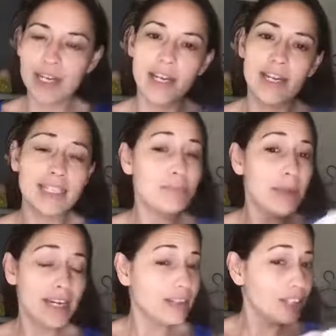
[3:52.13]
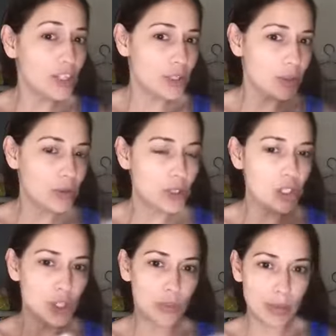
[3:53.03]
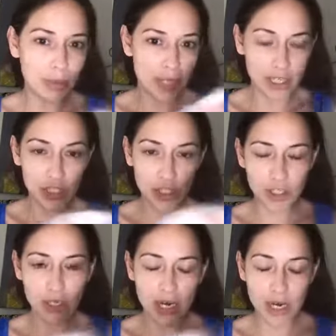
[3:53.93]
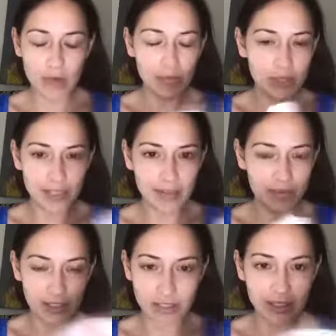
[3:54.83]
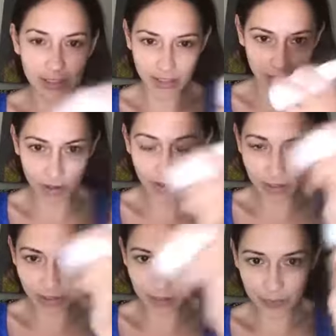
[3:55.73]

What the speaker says: It's mainly used to replenish dead skin cells.